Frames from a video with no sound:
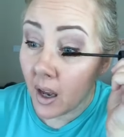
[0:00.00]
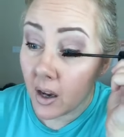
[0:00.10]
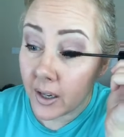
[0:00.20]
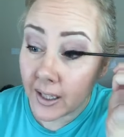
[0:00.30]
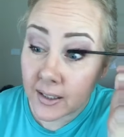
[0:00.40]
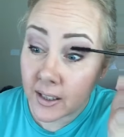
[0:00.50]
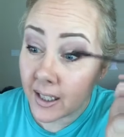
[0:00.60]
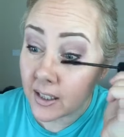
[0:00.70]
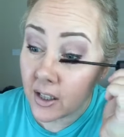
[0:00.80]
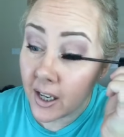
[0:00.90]
Okay, so
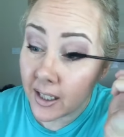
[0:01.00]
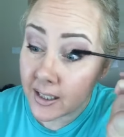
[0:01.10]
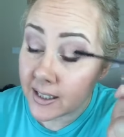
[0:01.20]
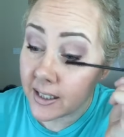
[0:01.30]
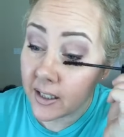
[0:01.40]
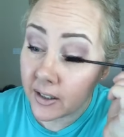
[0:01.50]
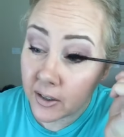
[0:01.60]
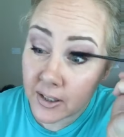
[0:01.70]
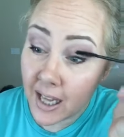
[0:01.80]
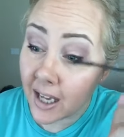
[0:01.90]
let's go ahead and seal
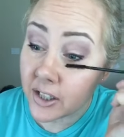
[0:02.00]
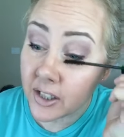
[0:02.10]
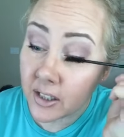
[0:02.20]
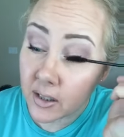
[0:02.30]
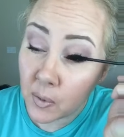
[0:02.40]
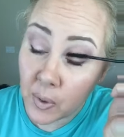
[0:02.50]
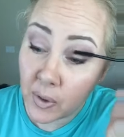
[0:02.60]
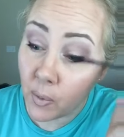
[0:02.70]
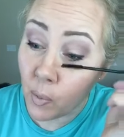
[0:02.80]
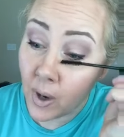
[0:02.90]
those lashes
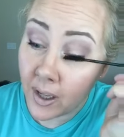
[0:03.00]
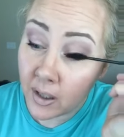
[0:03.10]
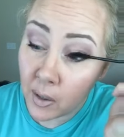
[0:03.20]
with one